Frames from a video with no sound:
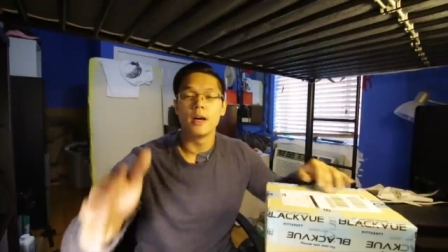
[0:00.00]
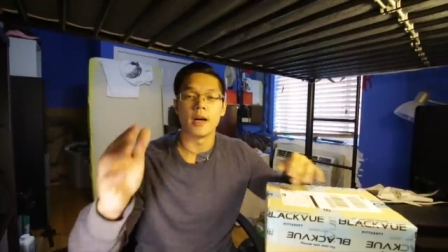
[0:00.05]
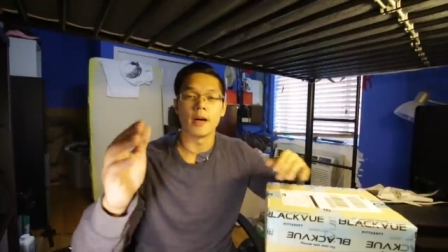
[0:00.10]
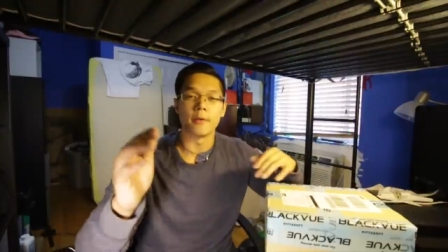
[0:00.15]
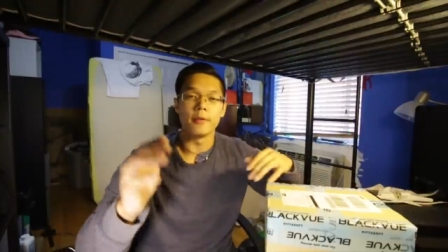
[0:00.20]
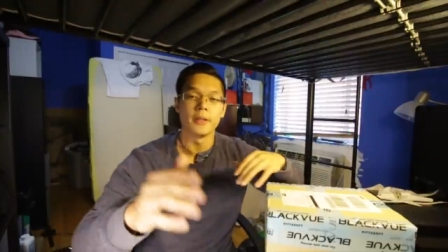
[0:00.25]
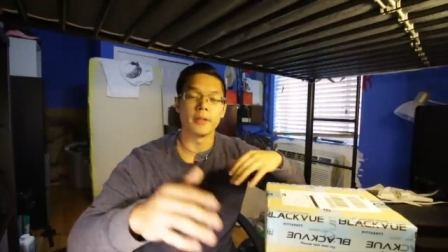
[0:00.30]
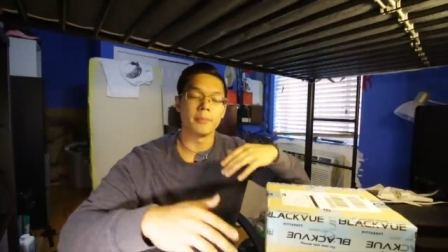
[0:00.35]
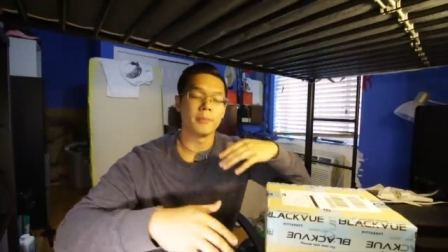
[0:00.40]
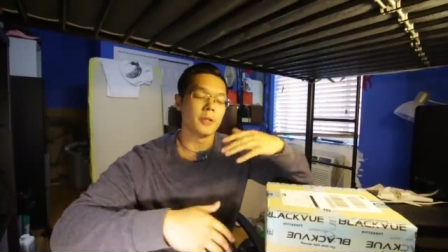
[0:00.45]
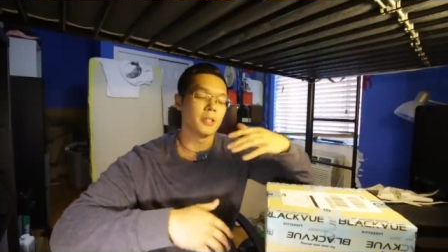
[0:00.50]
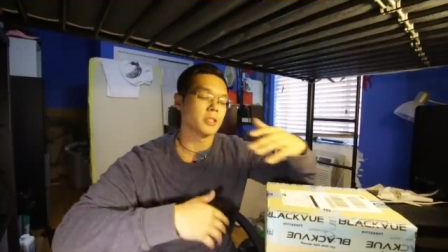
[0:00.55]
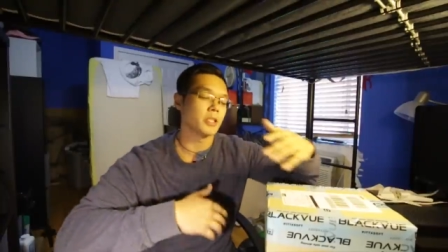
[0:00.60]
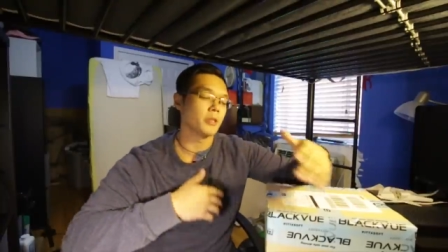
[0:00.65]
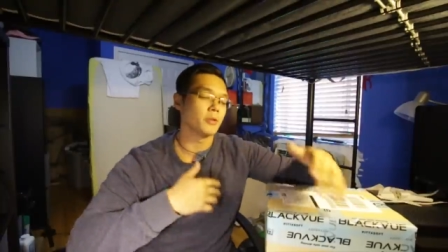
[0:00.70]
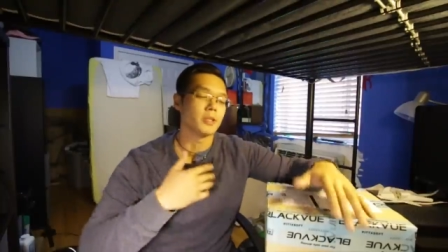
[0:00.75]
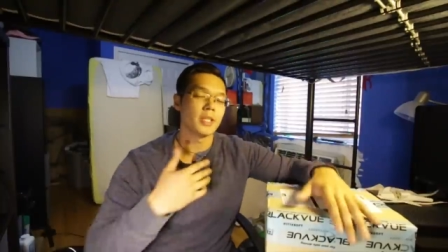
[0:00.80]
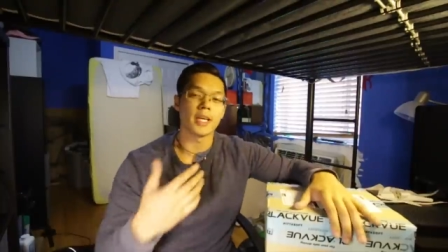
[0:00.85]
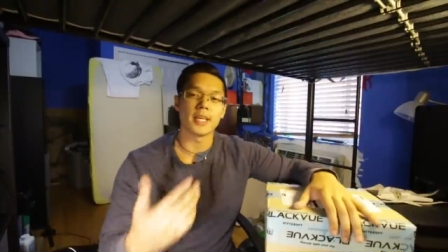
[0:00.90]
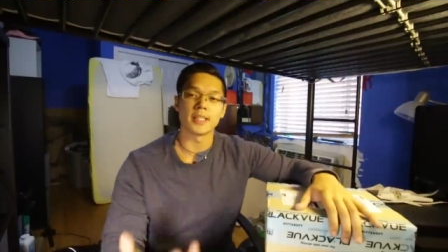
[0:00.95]
I really appreciate
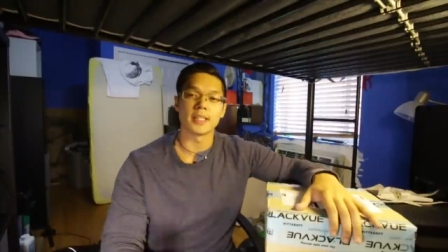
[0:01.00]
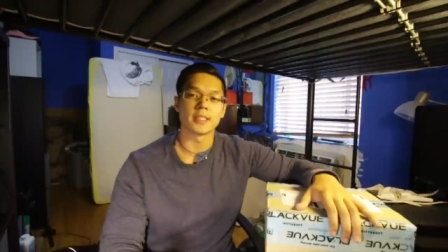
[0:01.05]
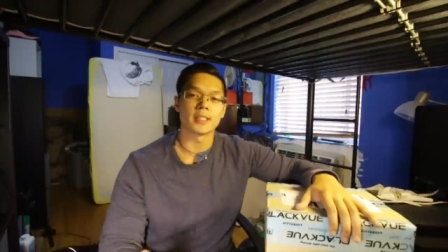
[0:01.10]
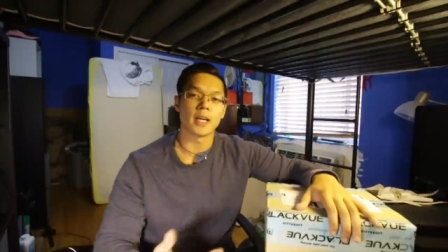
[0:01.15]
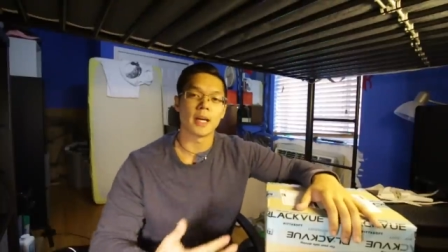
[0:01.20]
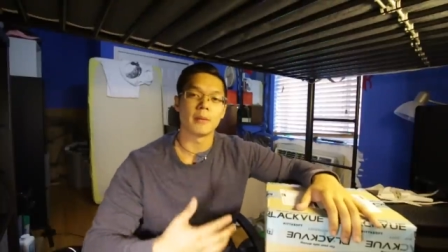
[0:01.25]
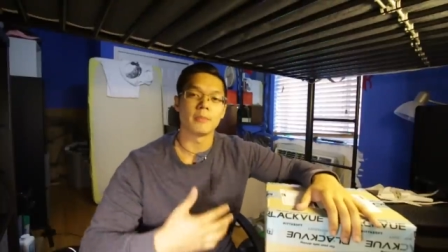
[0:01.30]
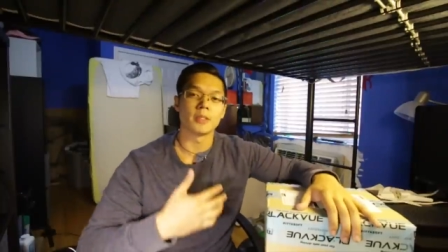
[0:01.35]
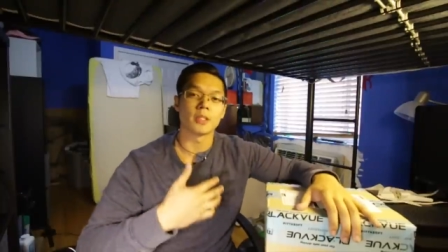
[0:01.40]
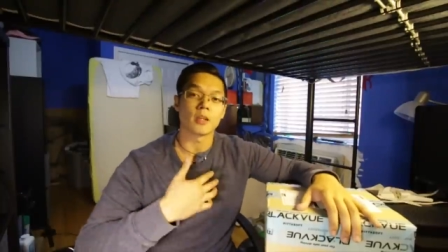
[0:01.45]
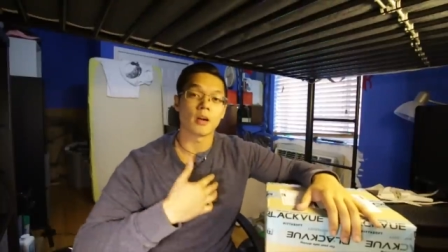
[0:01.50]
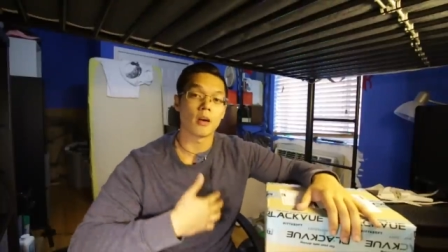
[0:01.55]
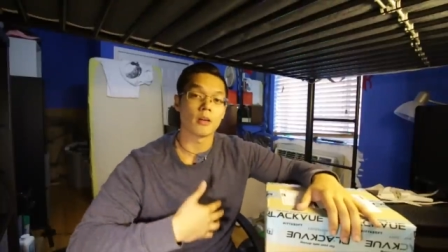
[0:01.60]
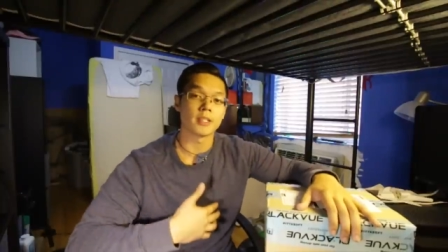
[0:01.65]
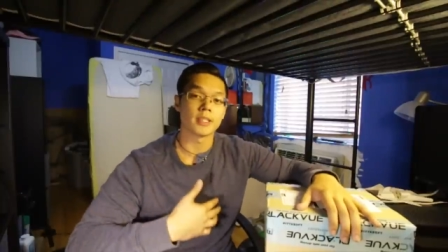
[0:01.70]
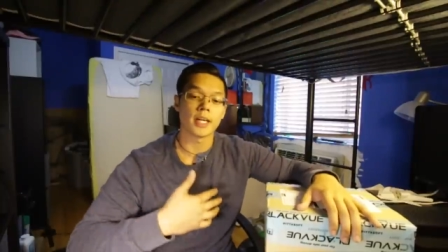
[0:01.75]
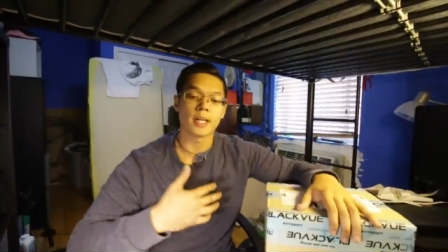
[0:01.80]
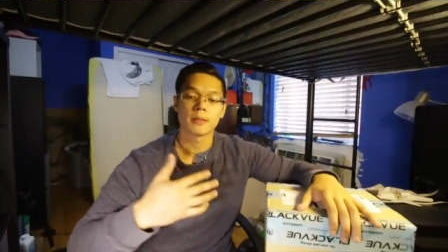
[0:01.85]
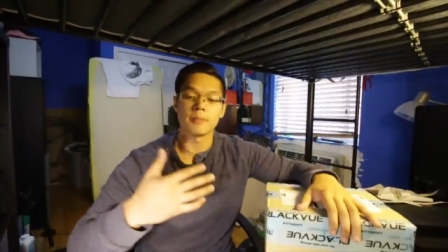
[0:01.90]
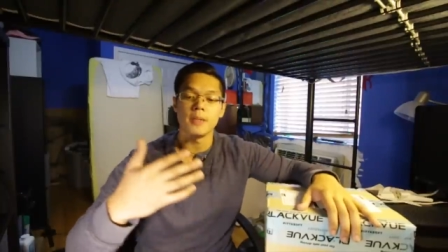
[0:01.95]
you taking the time to
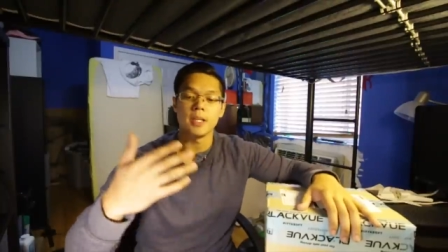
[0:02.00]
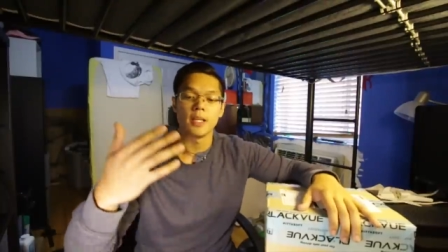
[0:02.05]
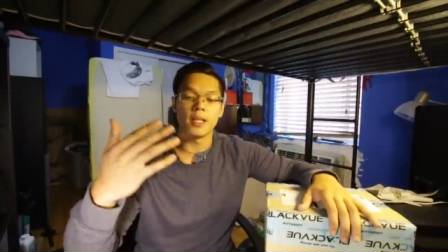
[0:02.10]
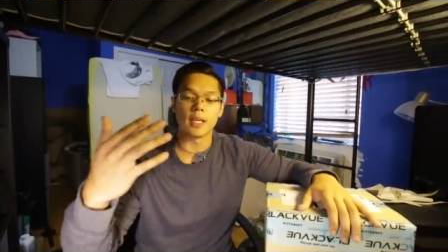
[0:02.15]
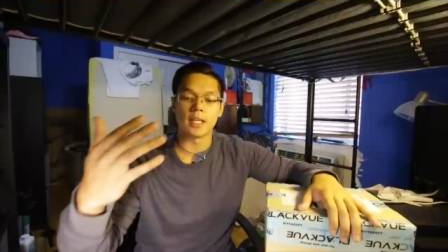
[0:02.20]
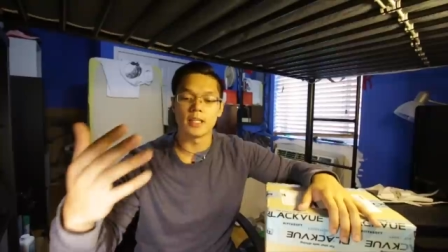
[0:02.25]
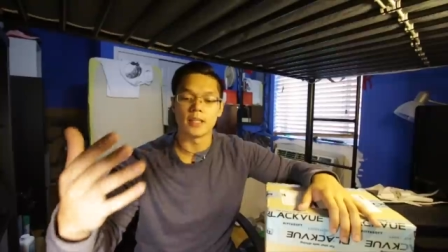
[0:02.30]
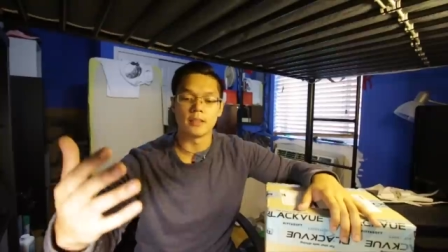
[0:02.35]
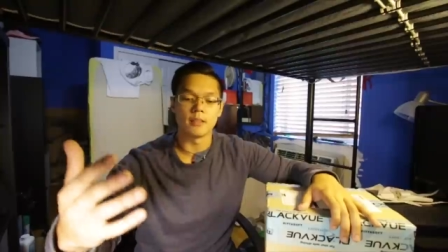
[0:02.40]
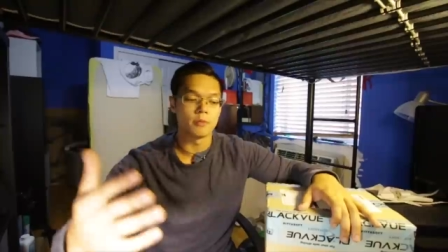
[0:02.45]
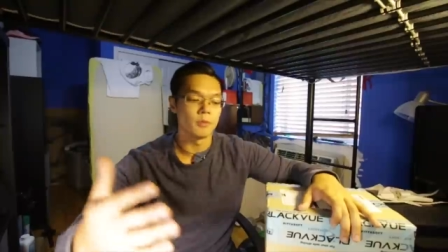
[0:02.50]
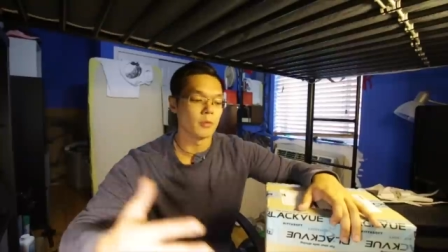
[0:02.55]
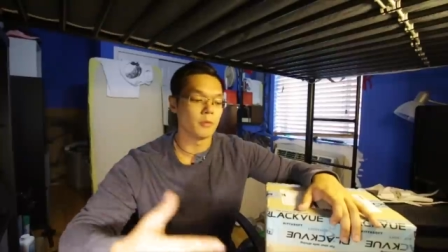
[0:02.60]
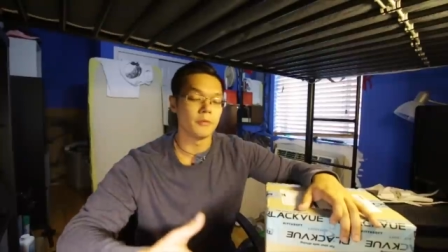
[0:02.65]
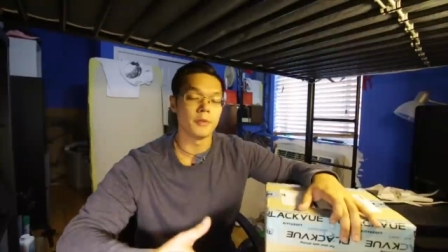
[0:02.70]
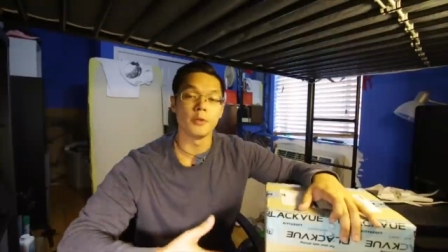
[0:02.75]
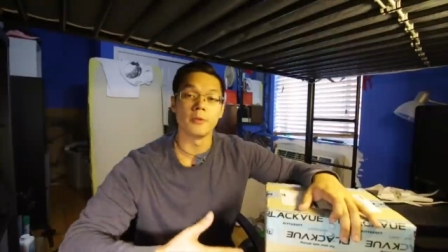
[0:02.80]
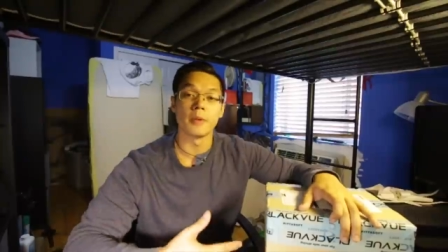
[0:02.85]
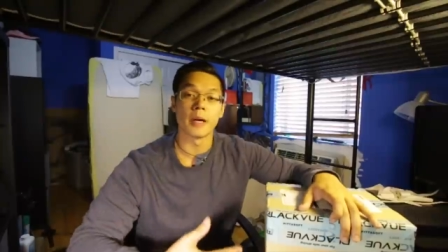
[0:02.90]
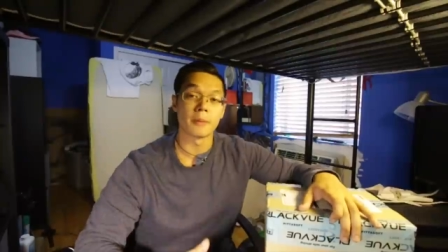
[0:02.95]
contact me and
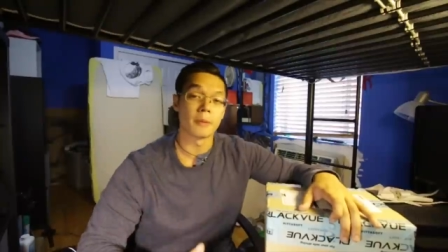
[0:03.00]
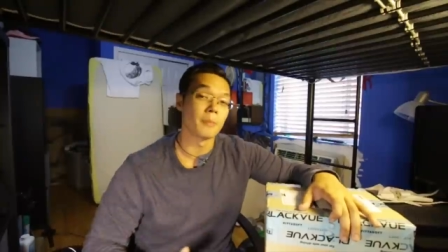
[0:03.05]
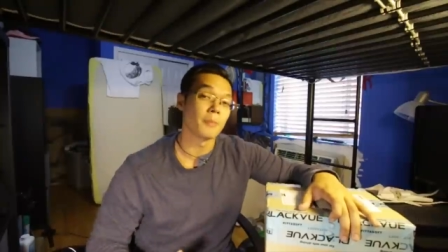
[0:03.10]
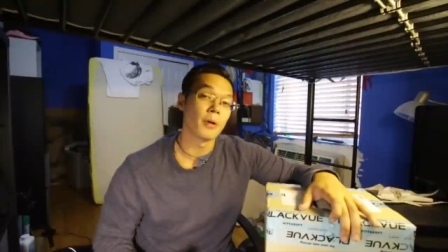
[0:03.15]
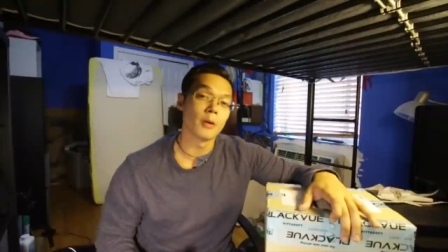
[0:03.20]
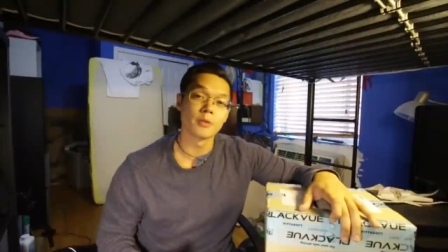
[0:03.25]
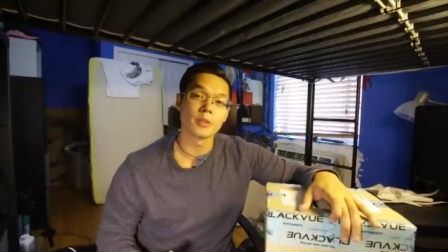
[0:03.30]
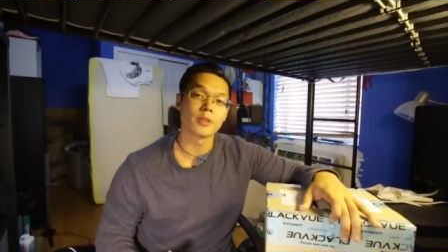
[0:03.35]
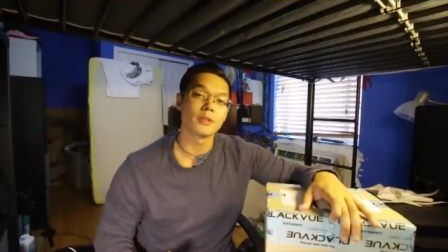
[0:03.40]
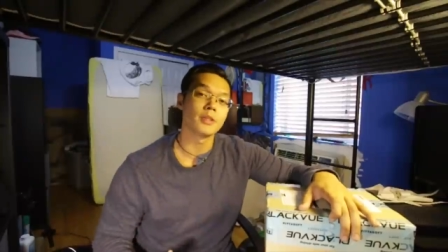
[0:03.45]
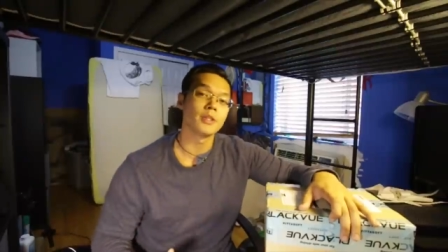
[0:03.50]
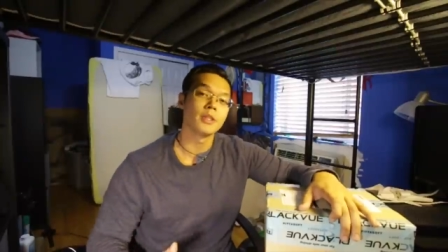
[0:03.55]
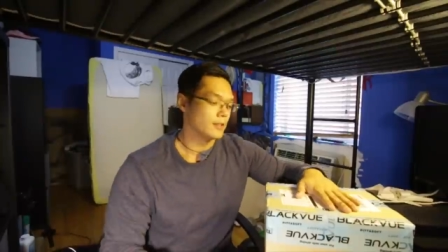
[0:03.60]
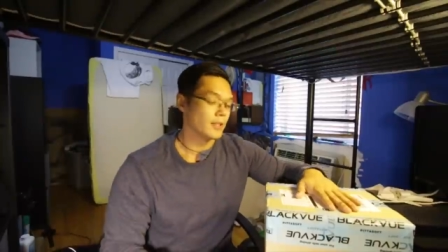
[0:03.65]
review my proposal.